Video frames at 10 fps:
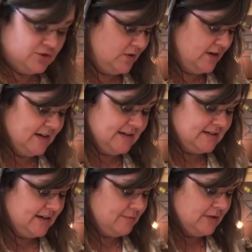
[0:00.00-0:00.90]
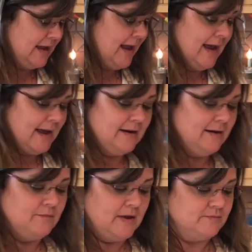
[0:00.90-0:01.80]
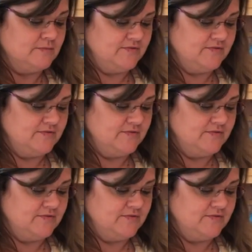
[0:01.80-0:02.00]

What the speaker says: joining us, and I'm glad. I'm